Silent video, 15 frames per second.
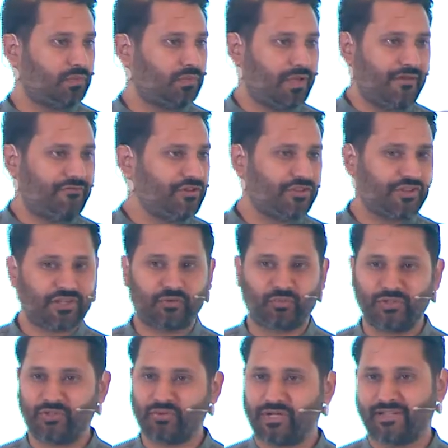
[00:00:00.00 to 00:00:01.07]
everything that
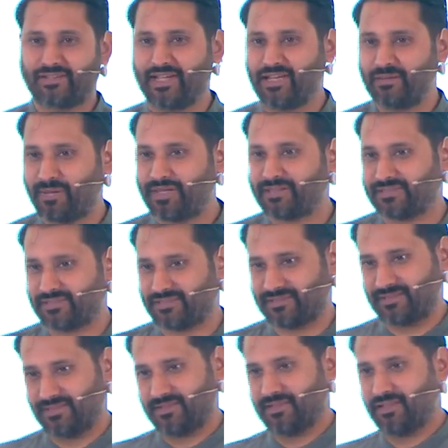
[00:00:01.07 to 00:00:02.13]
we do on a daily
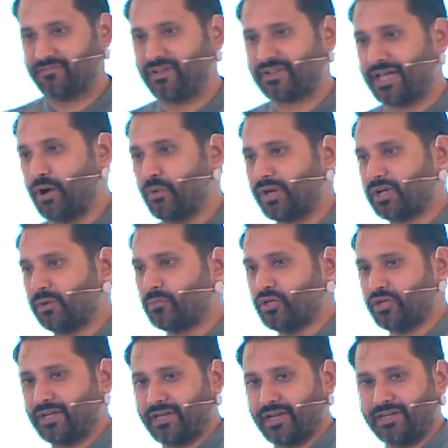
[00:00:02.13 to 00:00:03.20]
basis. They affect how we
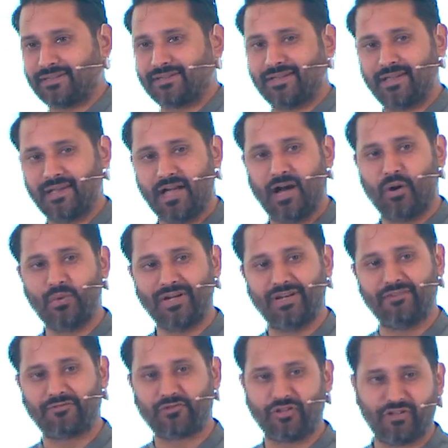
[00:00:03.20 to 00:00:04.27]
communicate, how we
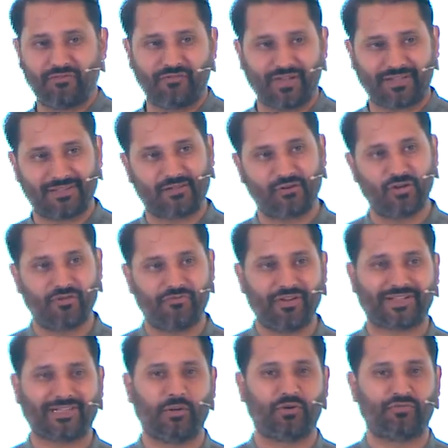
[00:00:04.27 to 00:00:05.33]
live, to the effect it could
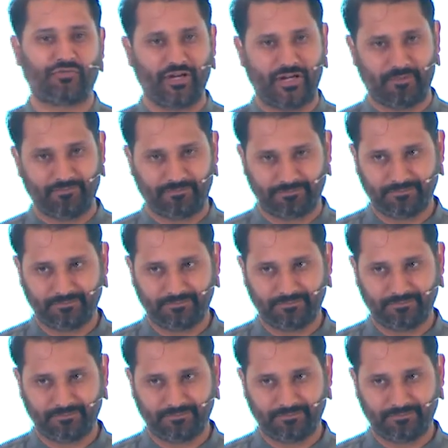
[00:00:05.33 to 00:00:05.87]
affect our freedom.